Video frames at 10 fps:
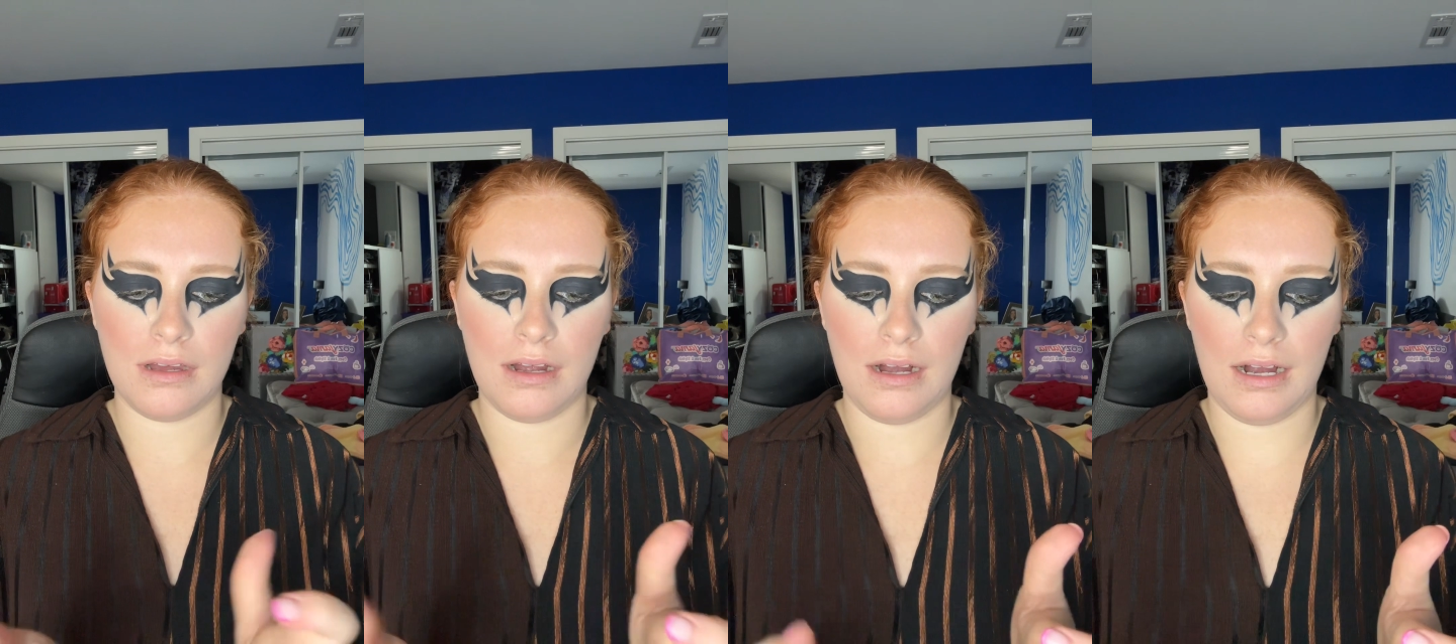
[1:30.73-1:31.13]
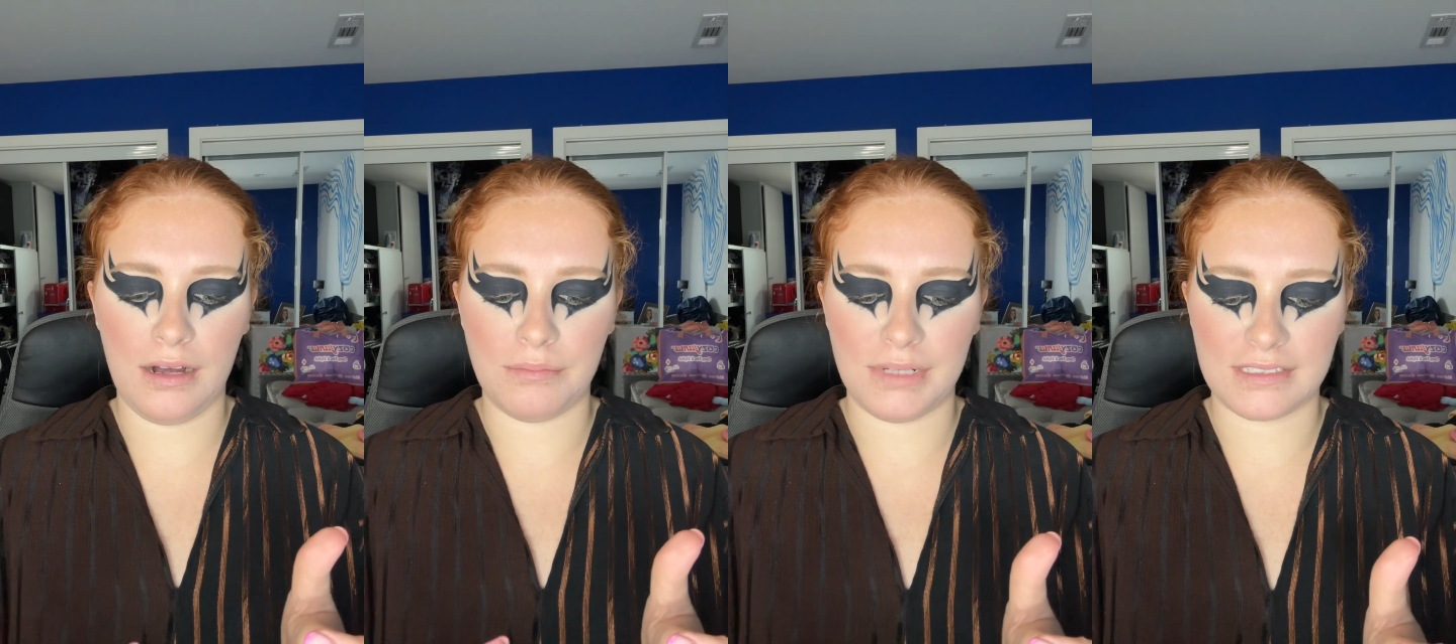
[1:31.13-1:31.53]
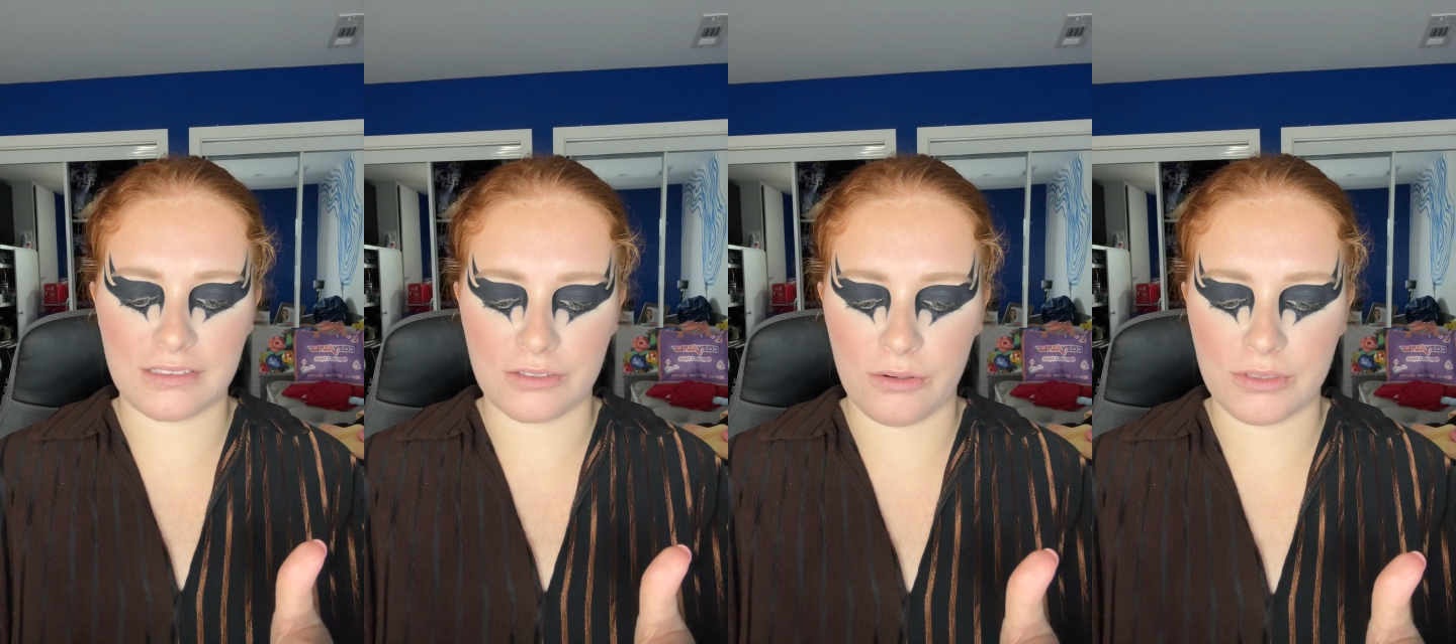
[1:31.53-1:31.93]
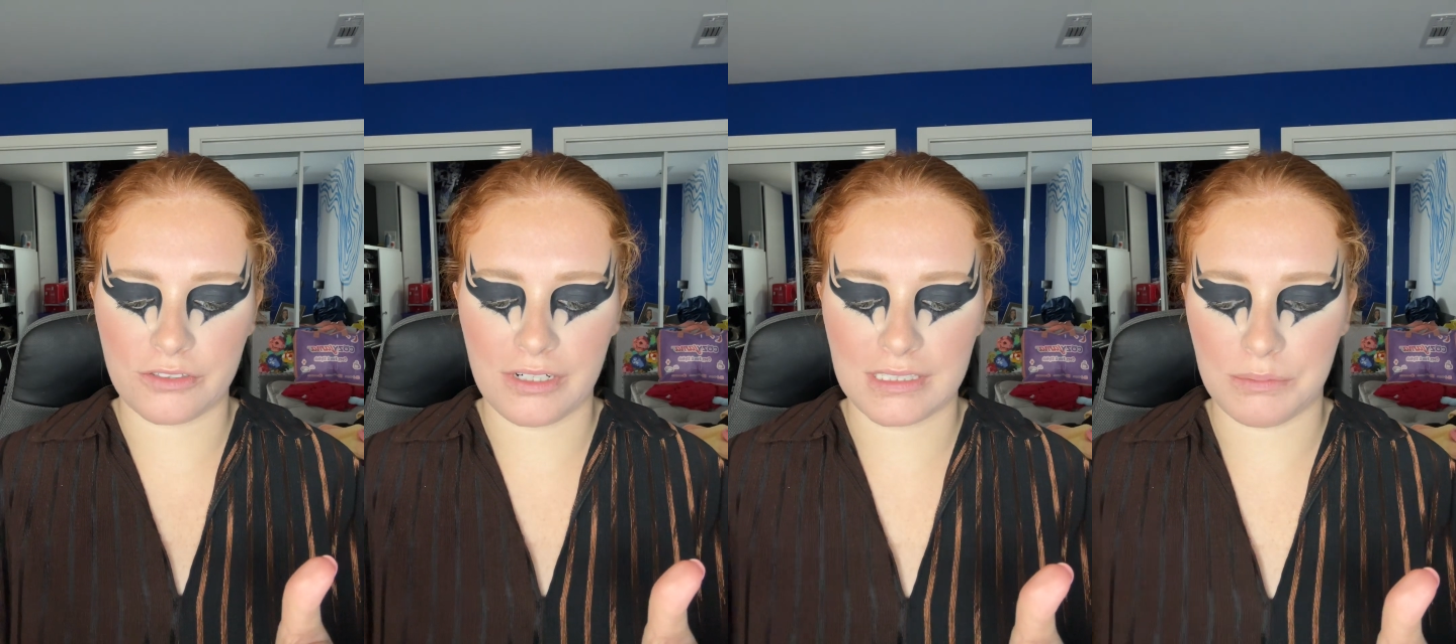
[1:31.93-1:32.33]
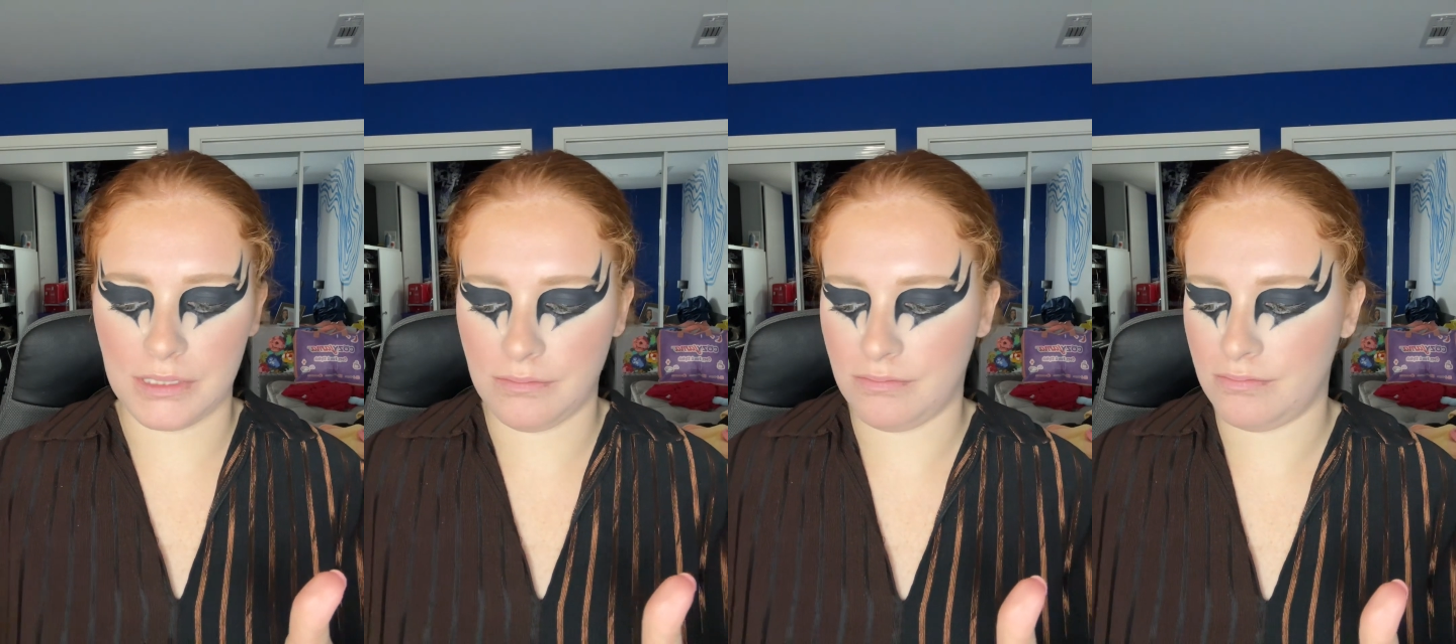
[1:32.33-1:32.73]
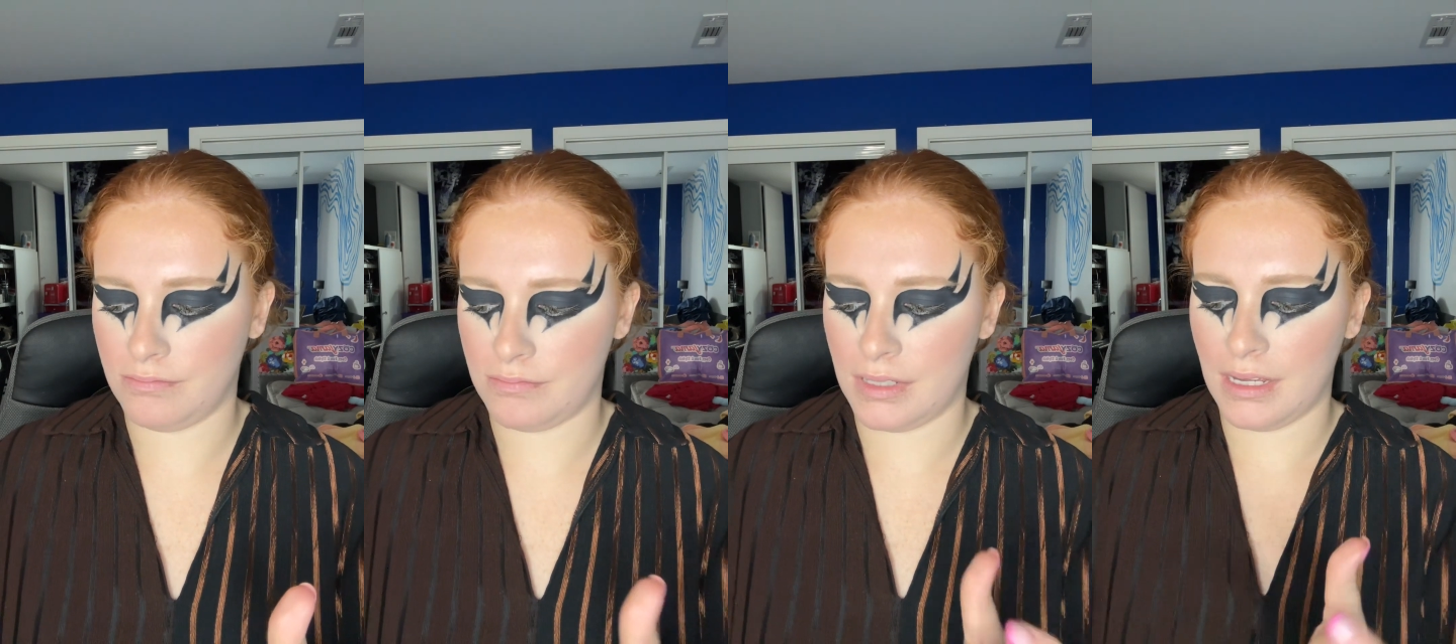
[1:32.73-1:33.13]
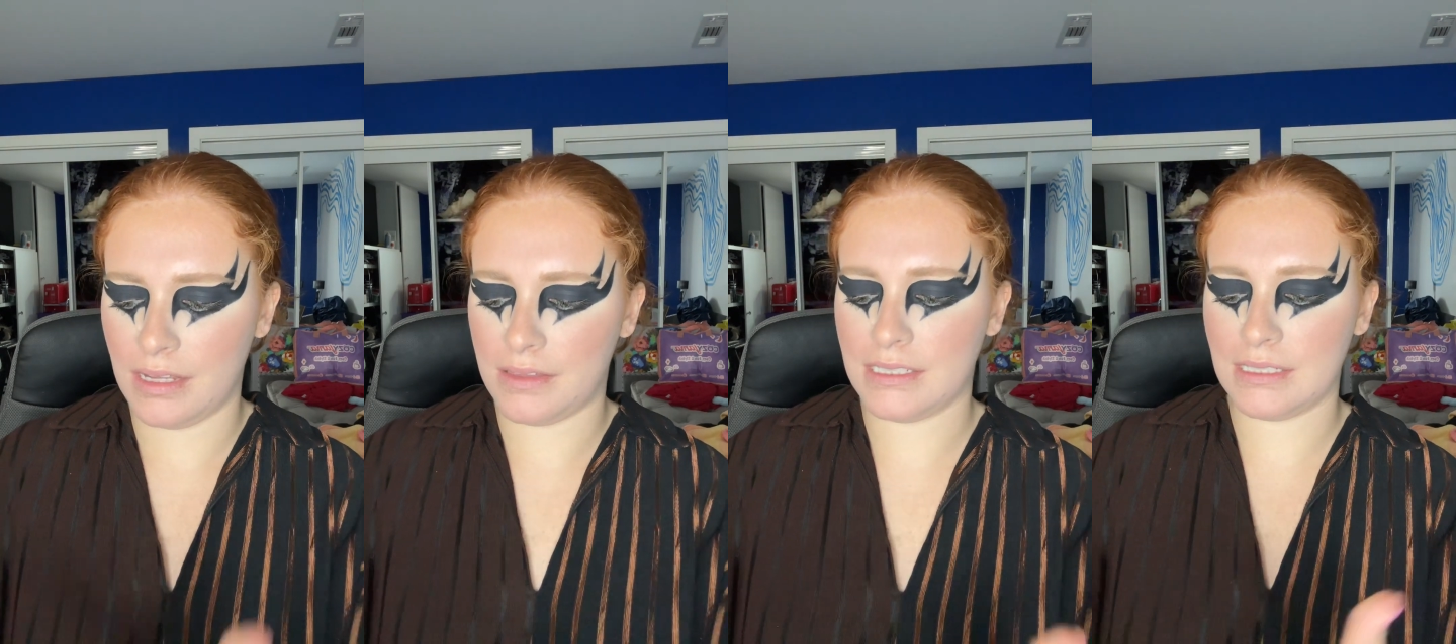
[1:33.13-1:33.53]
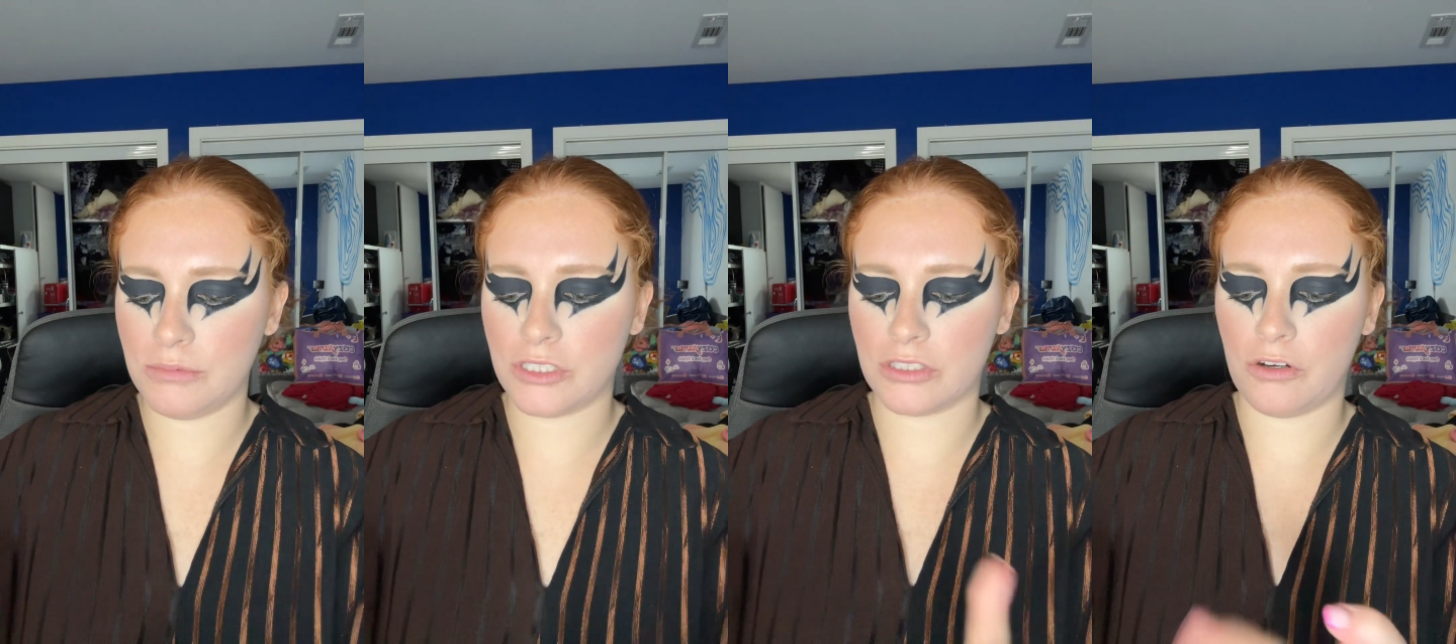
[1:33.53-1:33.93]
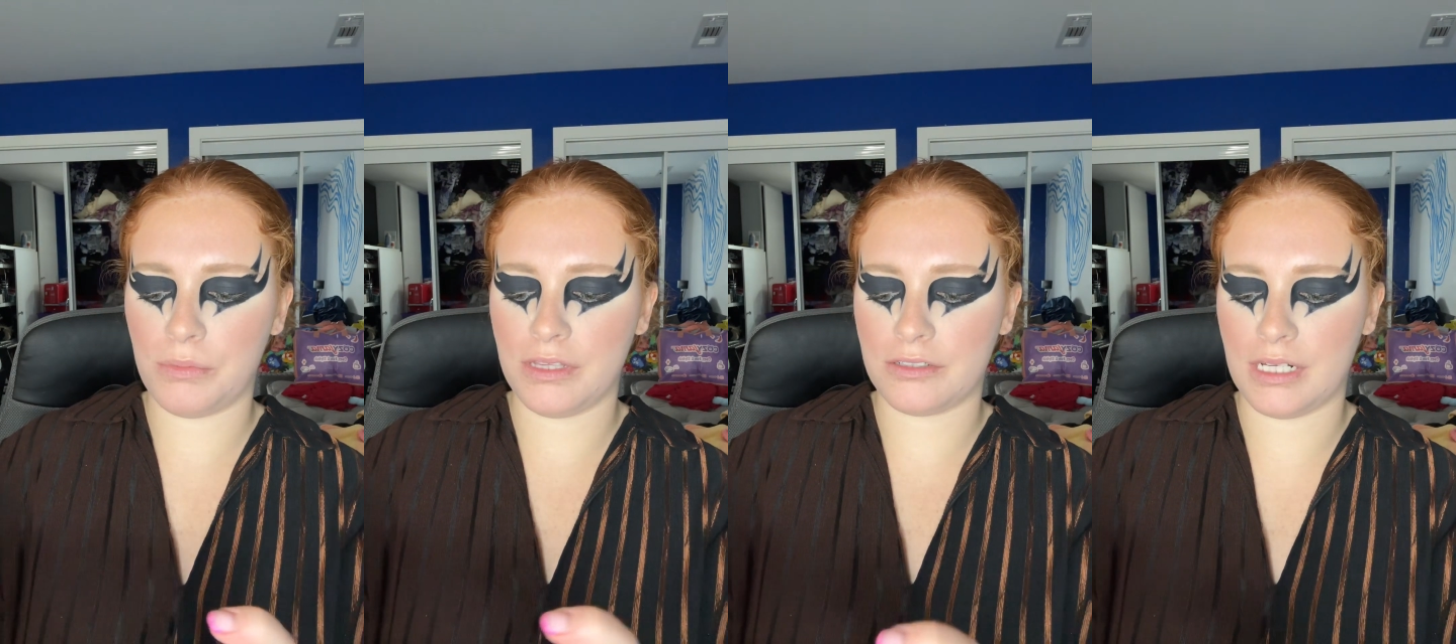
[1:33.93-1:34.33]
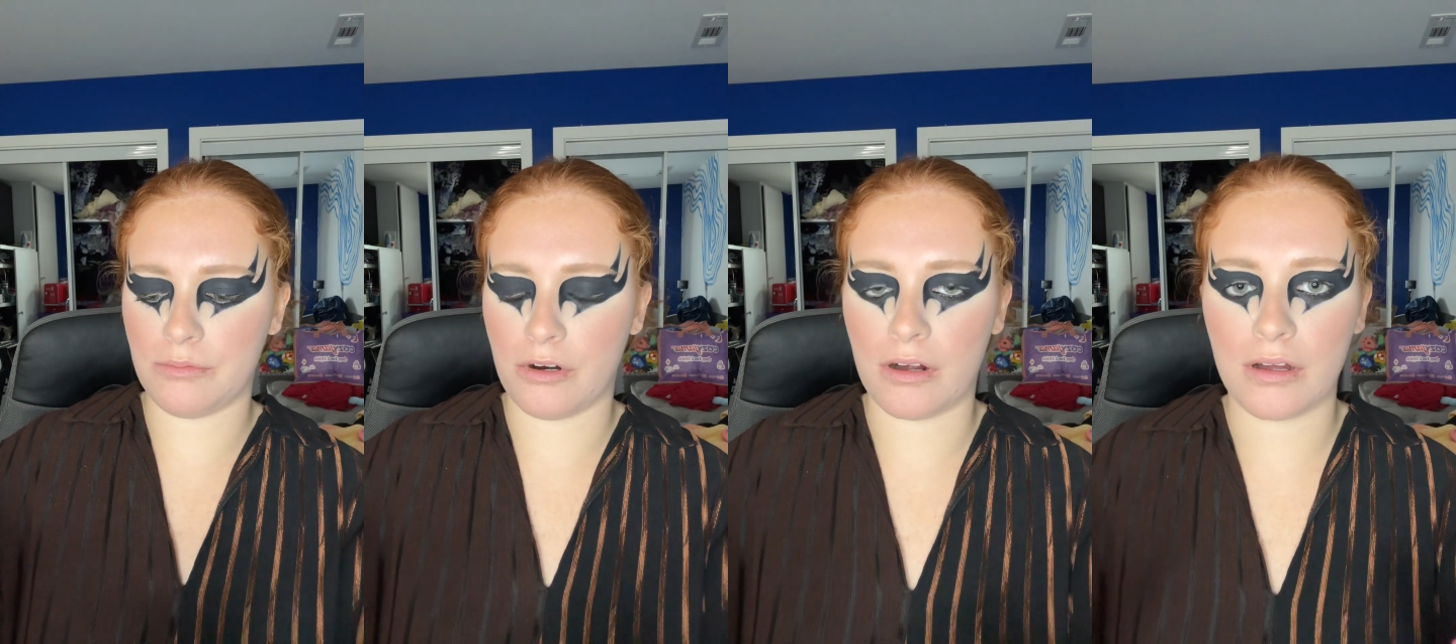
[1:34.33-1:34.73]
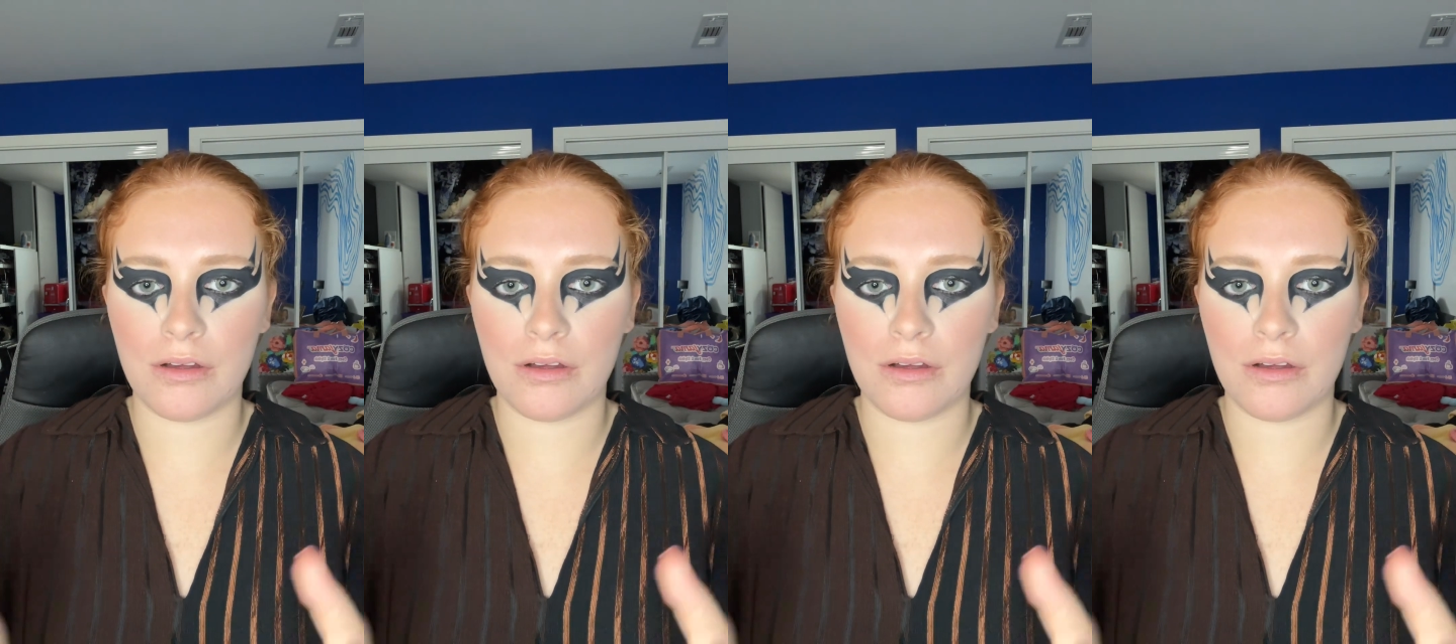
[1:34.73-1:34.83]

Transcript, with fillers: Um, my sister always corrects me. I think someone just told me their name wrong